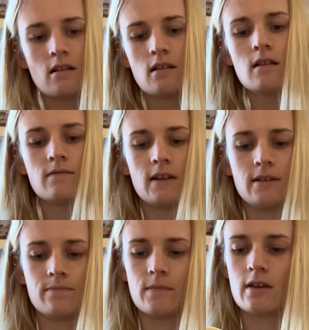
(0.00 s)
Lovely,
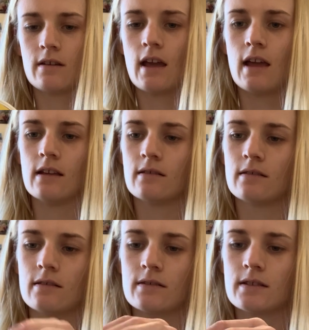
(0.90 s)
okay,
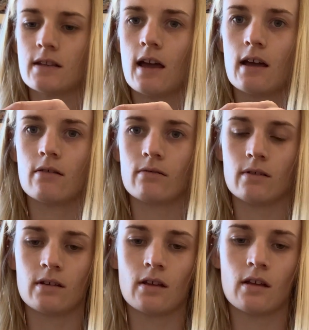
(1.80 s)
because now
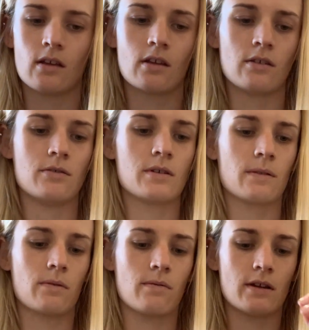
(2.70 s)
you
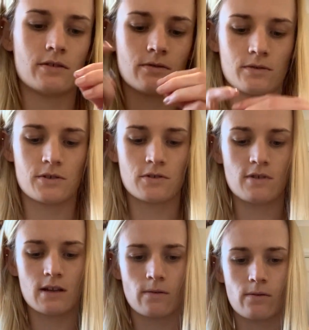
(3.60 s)
can thread your
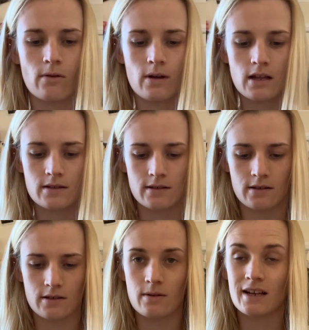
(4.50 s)
string through it
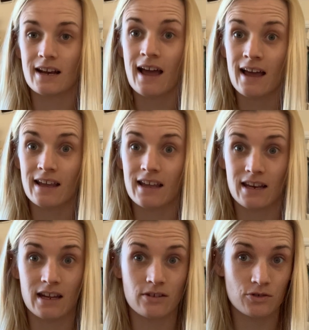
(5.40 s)
so it can hang in
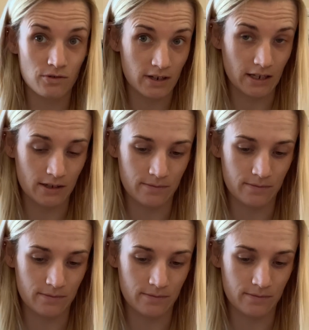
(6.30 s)
a tree.